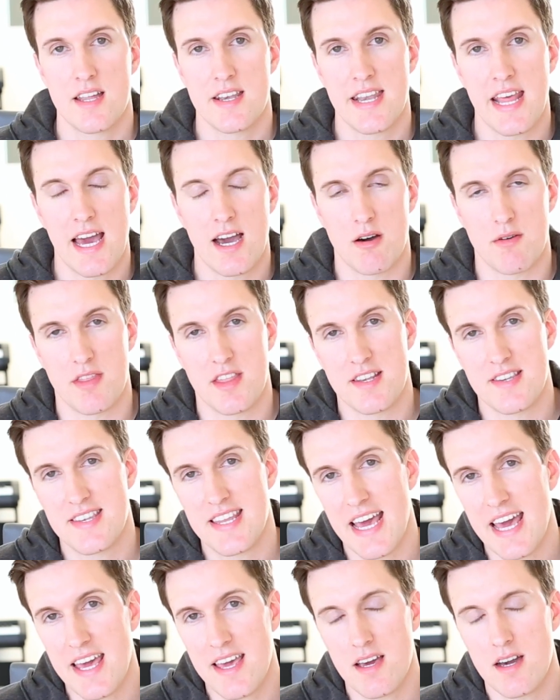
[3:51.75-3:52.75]
Now, the
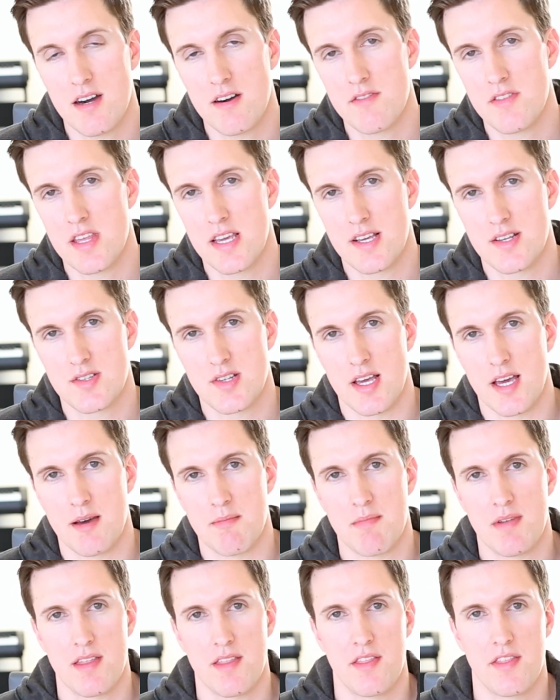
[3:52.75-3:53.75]
day of the
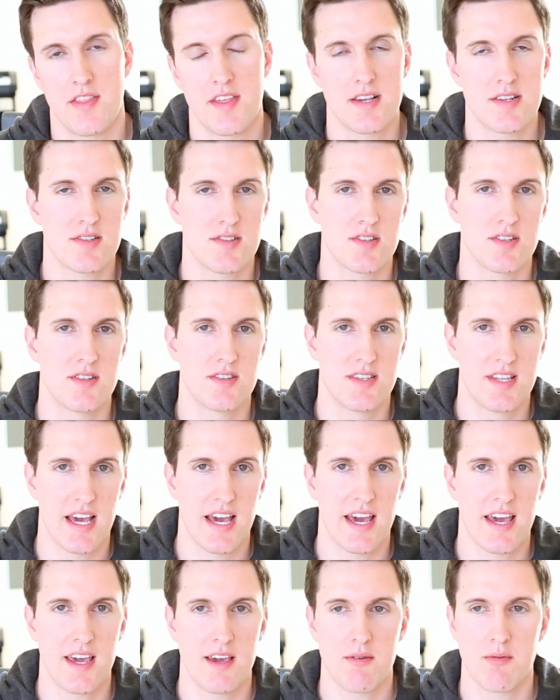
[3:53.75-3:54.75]
exam. This
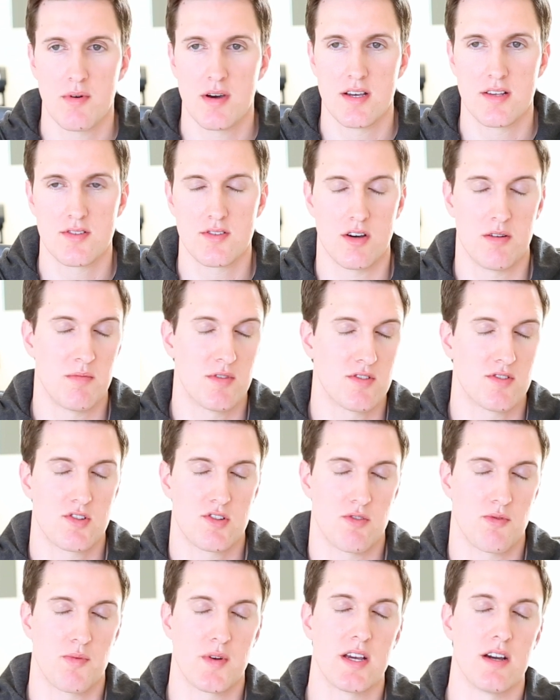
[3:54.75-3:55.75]
day was
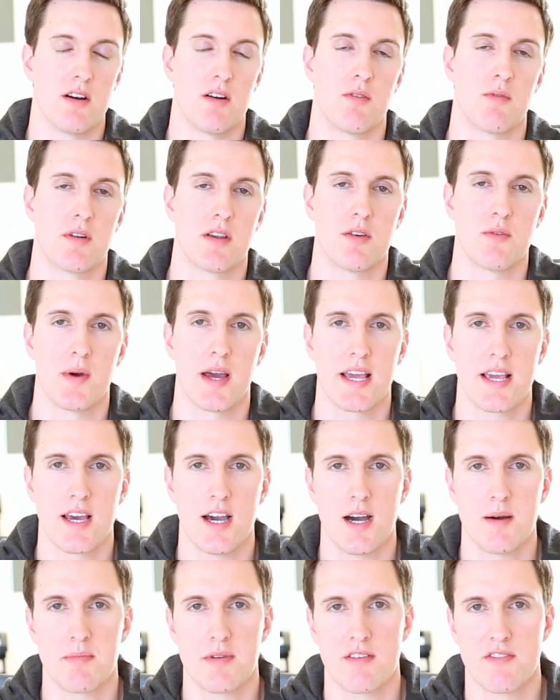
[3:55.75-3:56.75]
almost surreal. When you wake
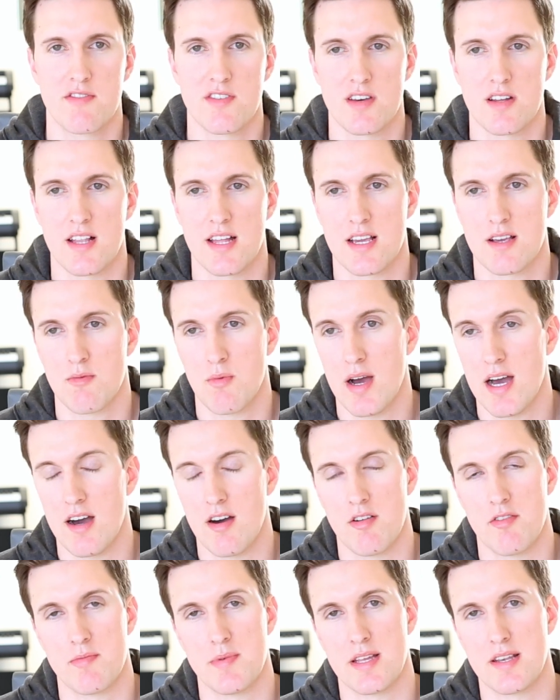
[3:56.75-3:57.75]
up, you feel like,
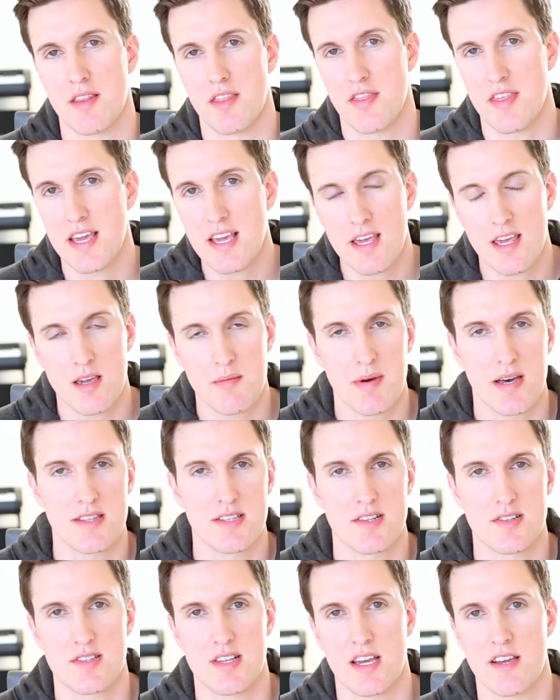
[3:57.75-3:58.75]
wow, I've been thinking about
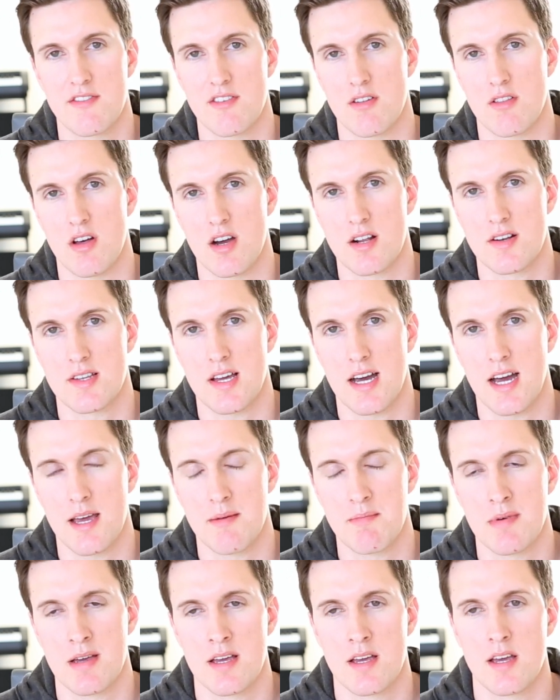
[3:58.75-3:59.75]
this day for a long
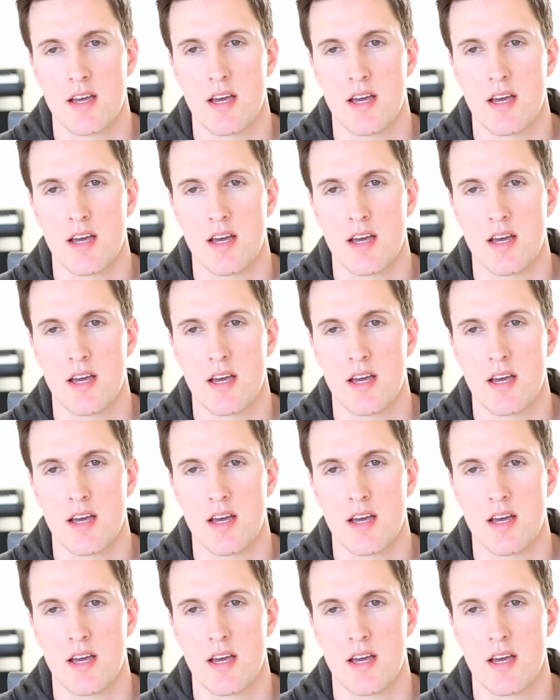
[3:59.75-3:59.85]
time,